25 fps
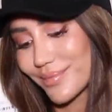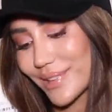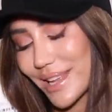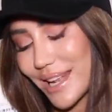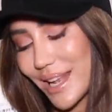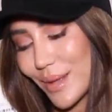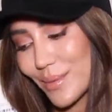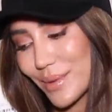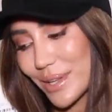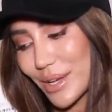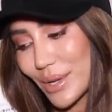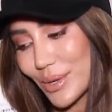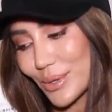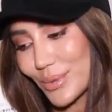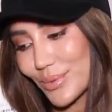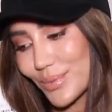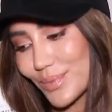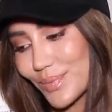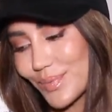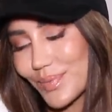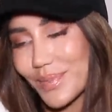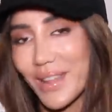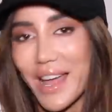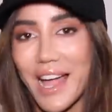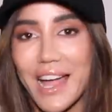Let me know.
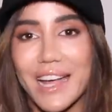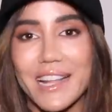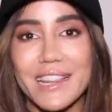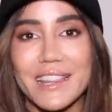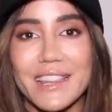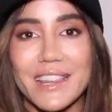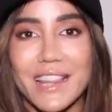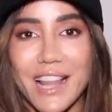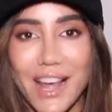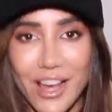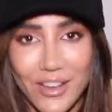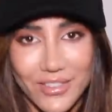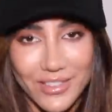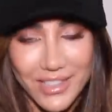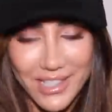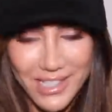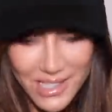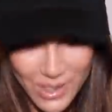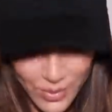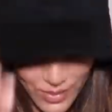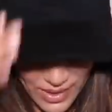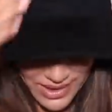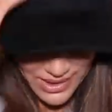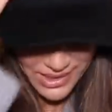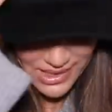I love
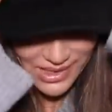this one.